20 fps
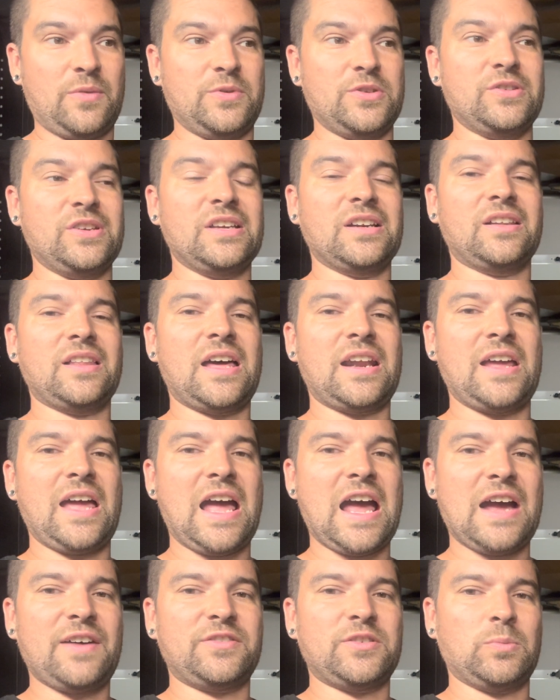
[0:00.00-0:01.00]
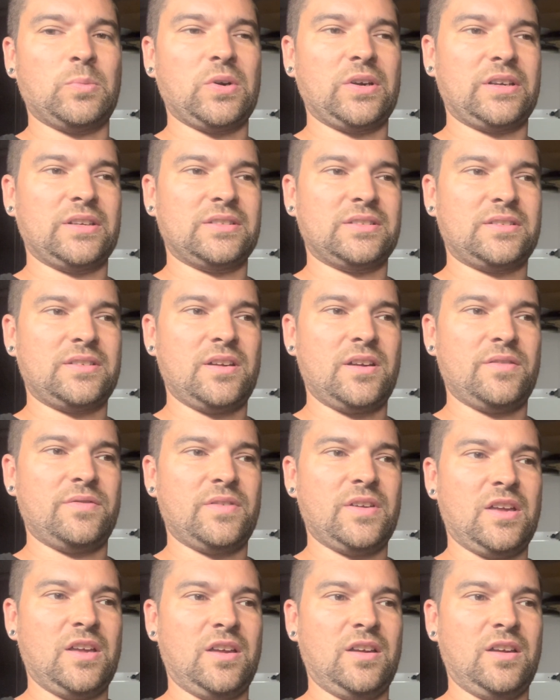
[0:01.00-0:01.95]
When you get a lot of aftermarket stuff,